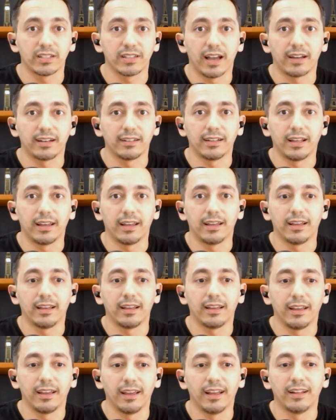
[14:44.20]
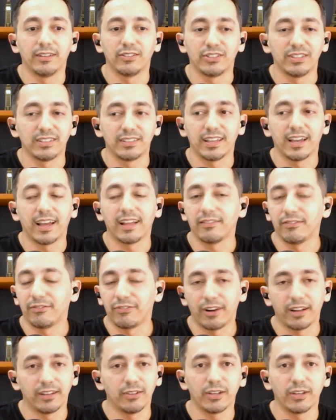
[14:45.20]
excited, and she
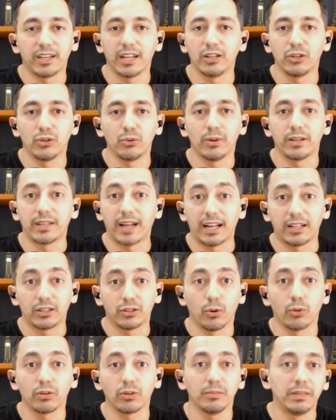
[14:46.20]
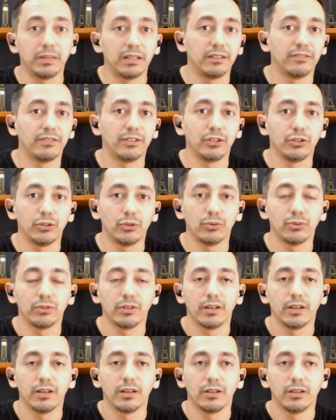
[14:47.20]
said, "Fred, you can do it. I totally believe in you.
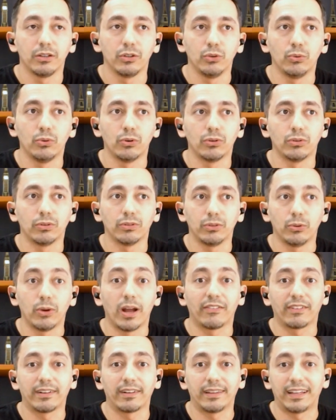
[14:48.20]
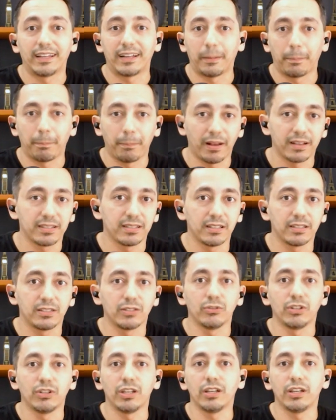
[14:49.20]
You have the
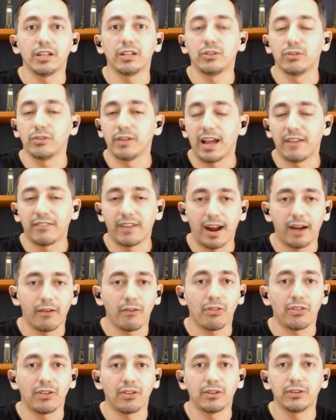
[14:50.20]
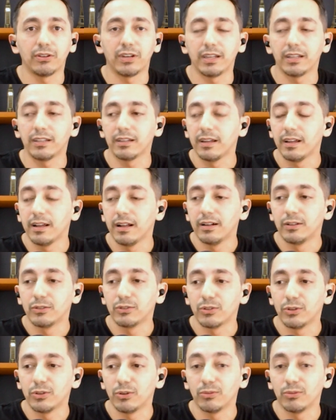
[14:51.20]
capacities you need. You have everything you need.
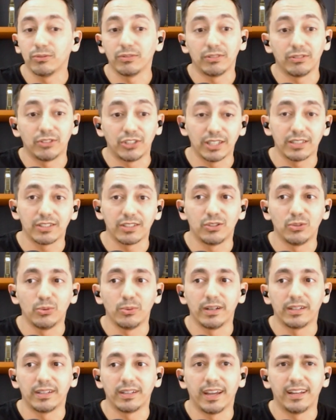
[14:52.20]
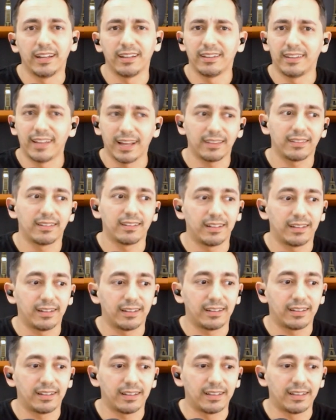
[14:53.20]
So just do it." And that
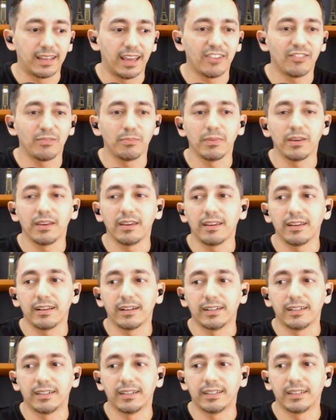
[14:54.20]
gave me